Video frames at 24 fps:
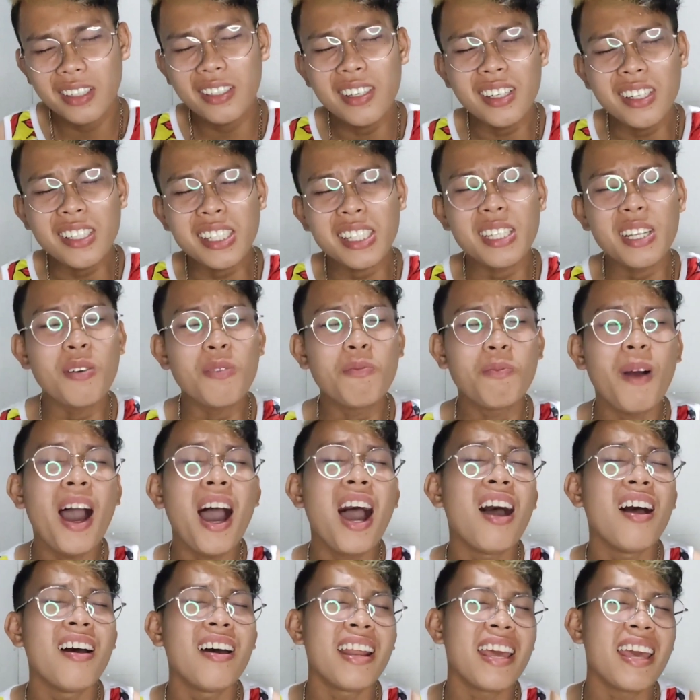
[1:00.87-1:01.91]
Cause I
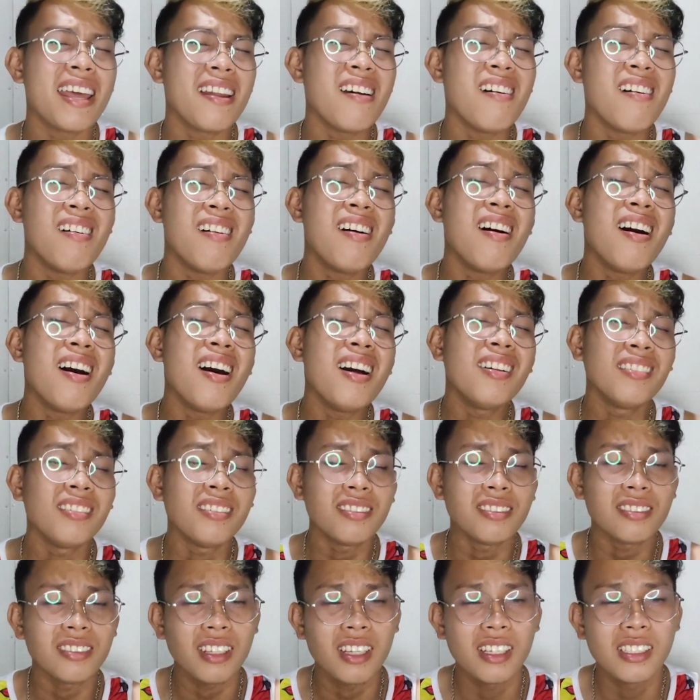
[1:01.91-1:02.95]
want it all
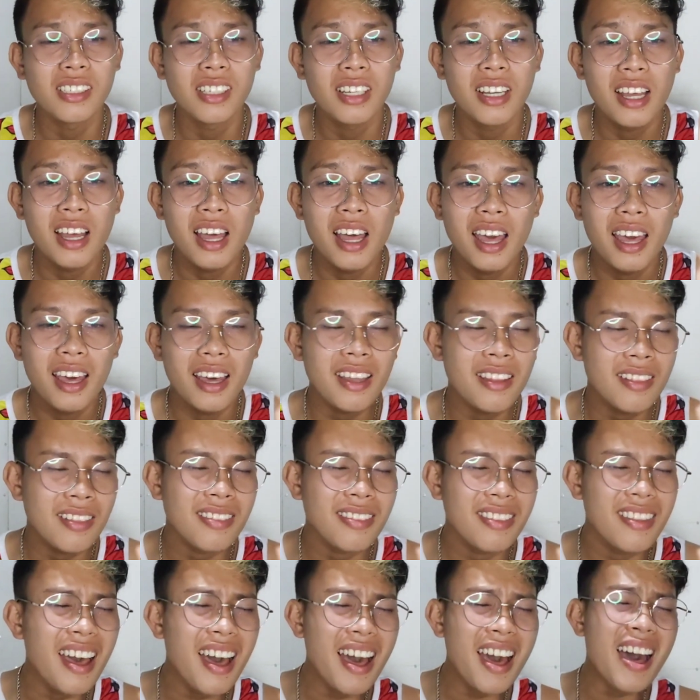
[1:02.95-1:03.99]

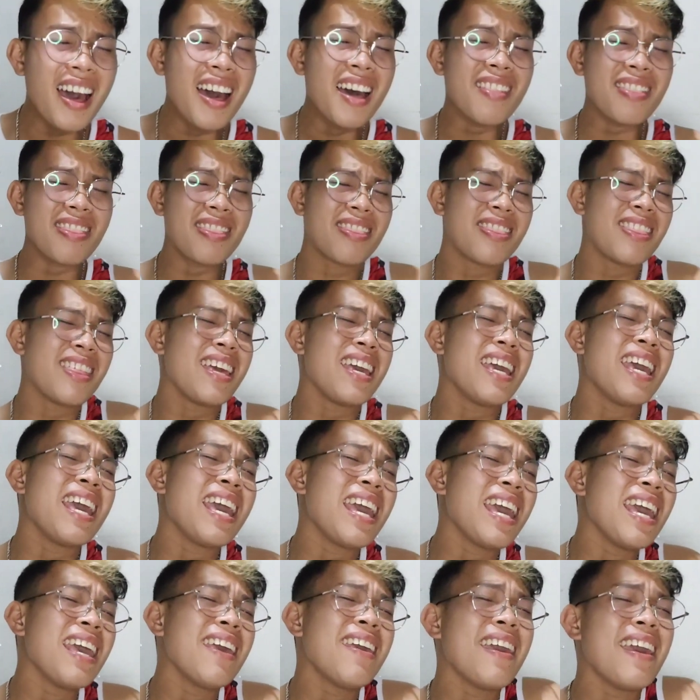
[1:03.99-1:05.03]
and
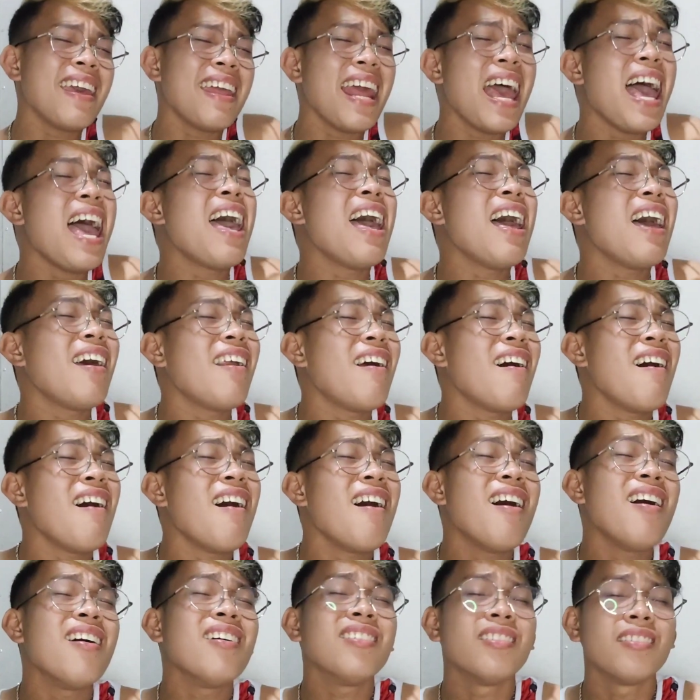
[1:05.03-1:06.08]
nothing at
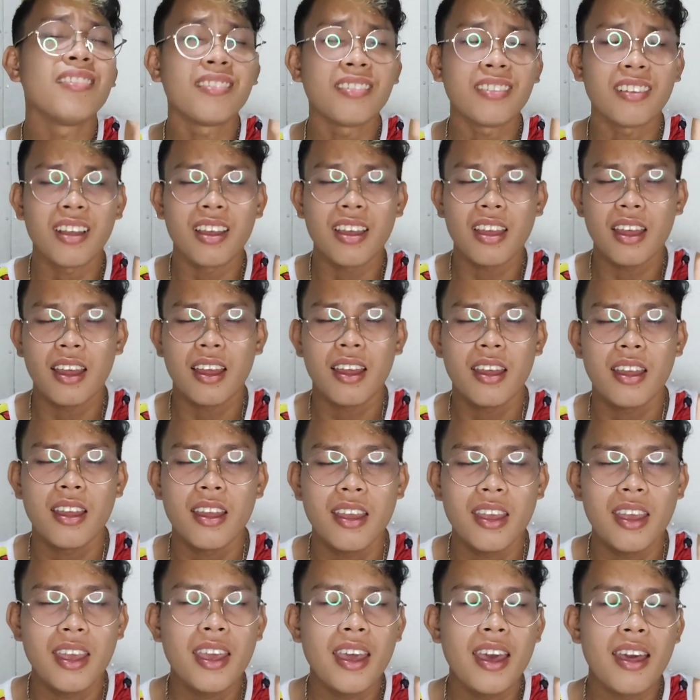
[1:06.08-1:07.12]
all.
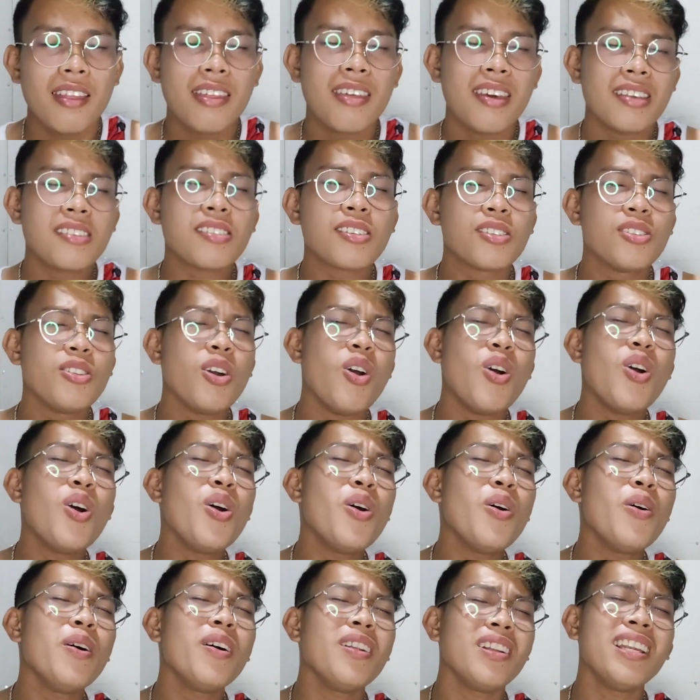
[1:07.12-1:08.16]
There's
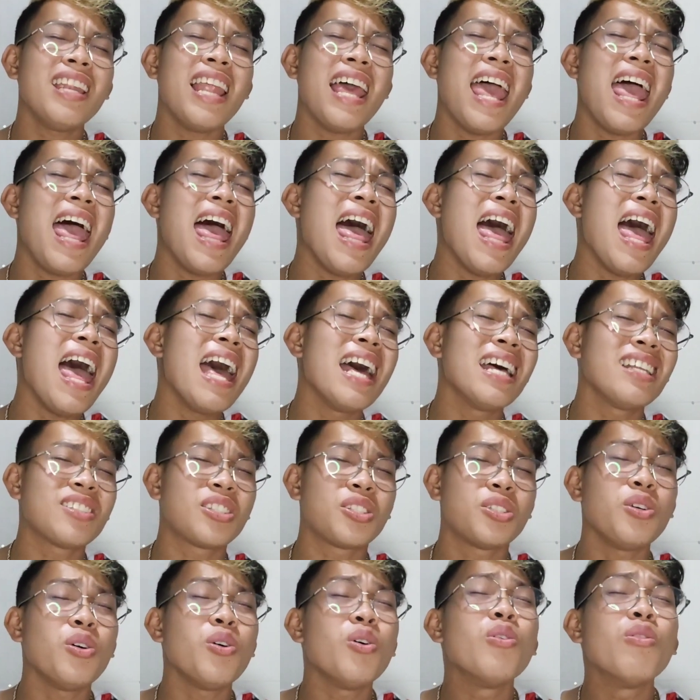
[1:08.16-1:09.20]
no let
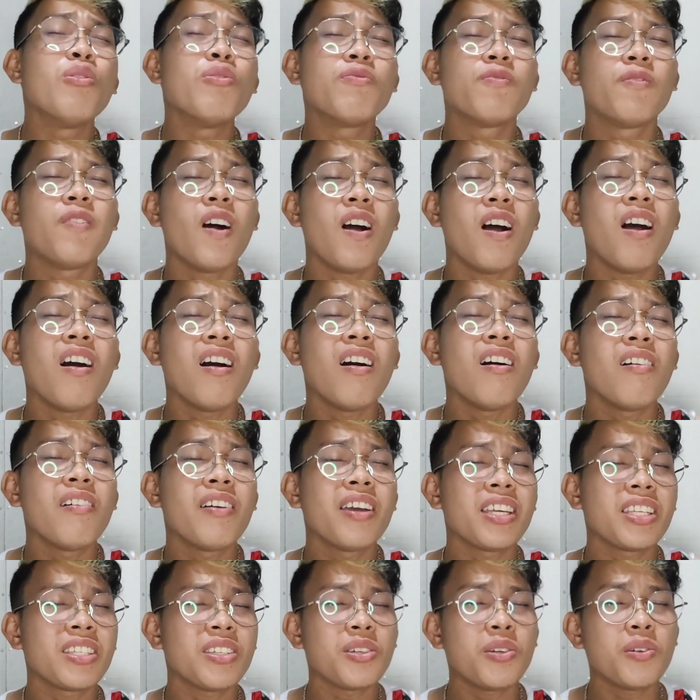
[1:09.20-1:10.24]
to fall
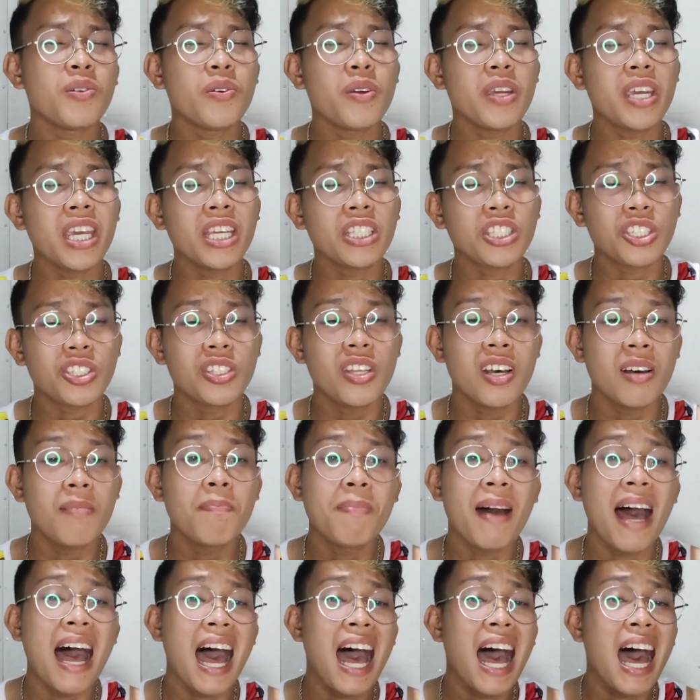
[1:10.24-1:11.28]
when you reach the
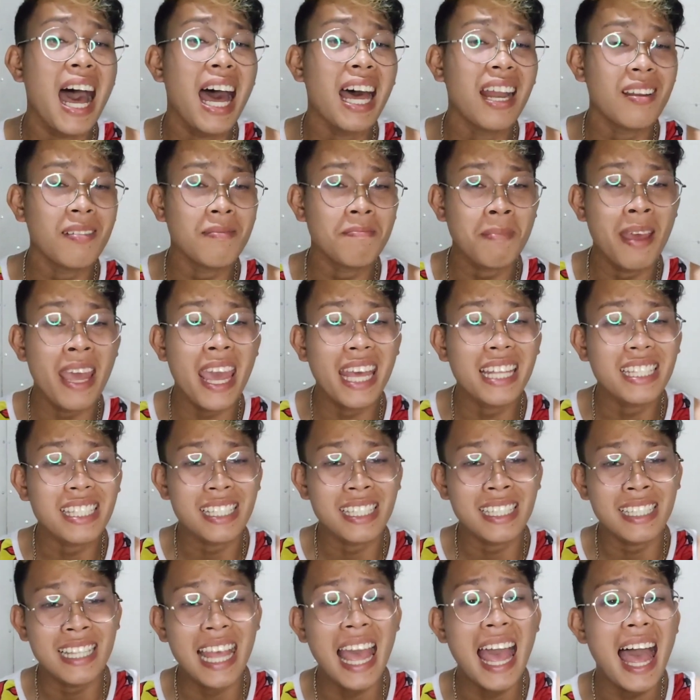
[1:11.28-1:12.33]
bottom. It's
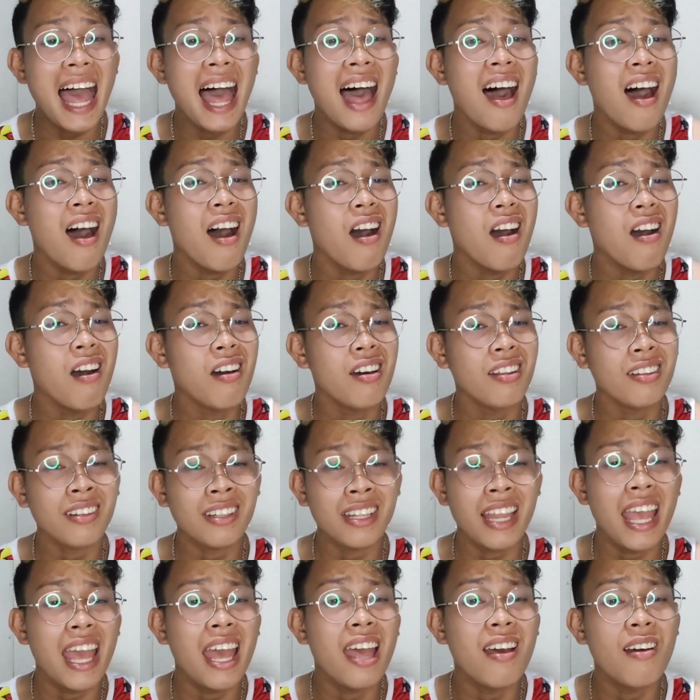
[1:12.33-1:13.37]
now or
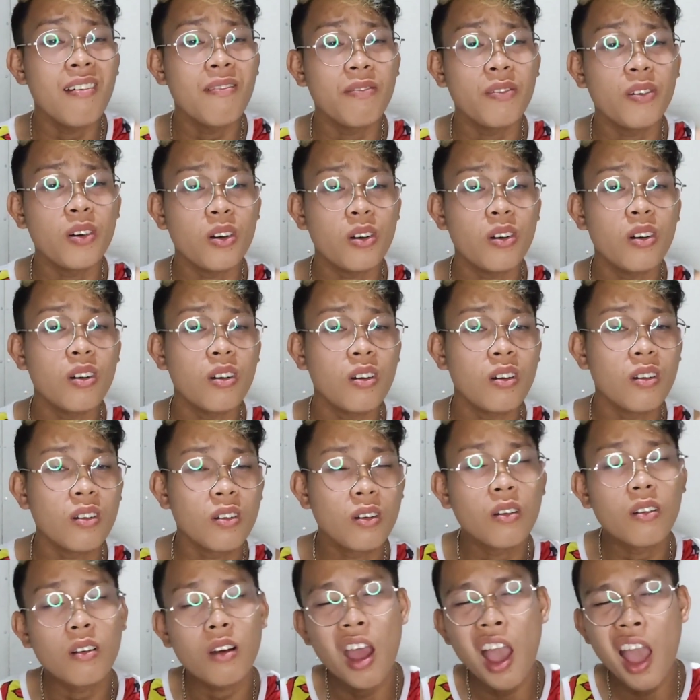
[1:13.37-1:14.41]
never.